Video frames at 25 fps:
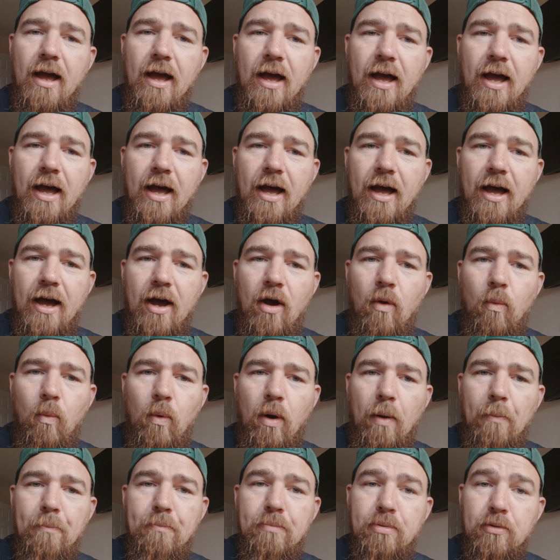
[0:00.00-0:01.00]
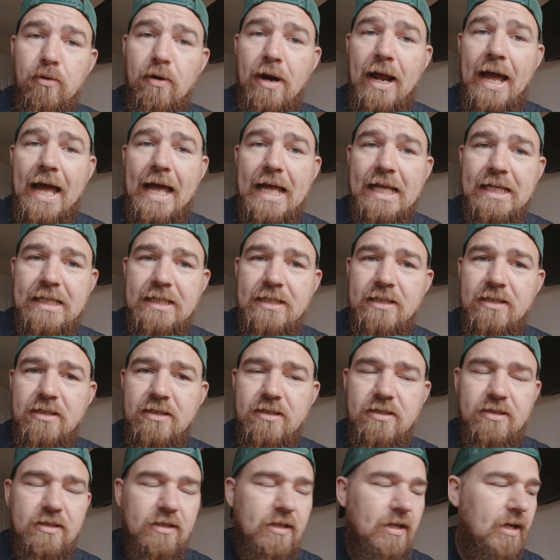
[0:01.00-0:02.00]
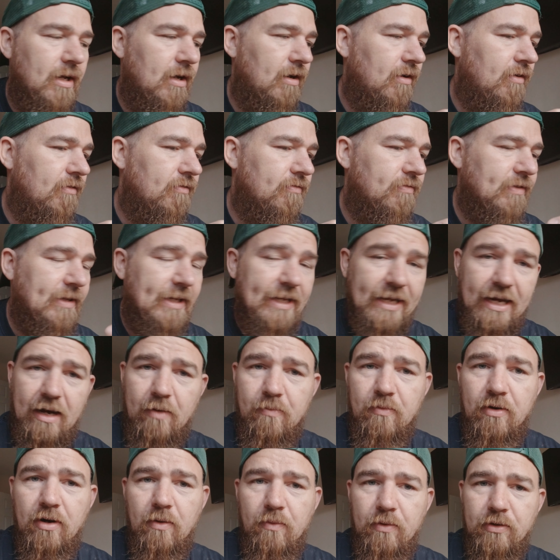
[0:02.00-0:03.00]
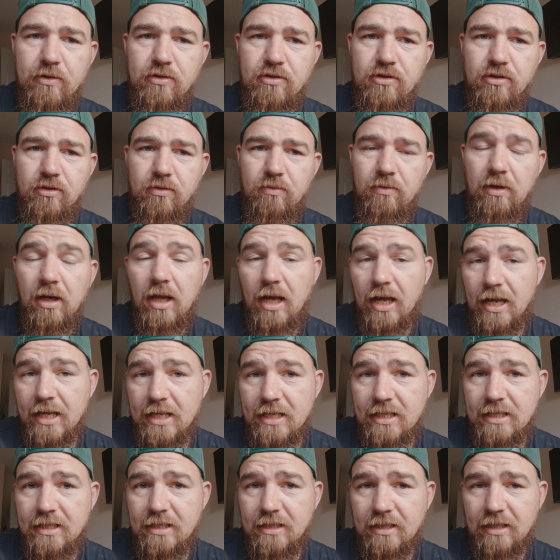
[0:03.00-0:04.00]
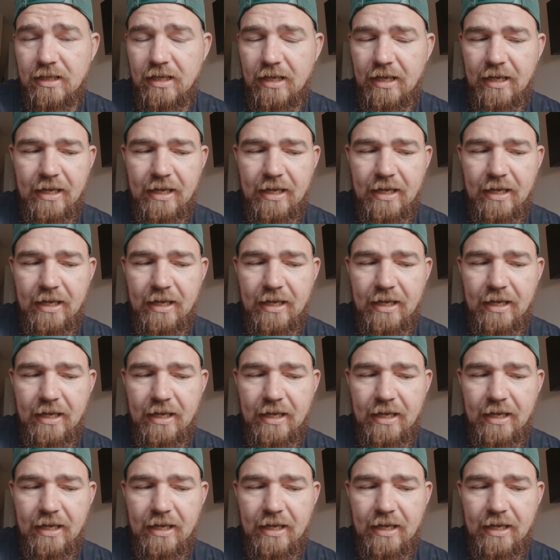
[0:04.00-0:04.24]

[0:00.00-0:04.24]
what brand of camera which you like,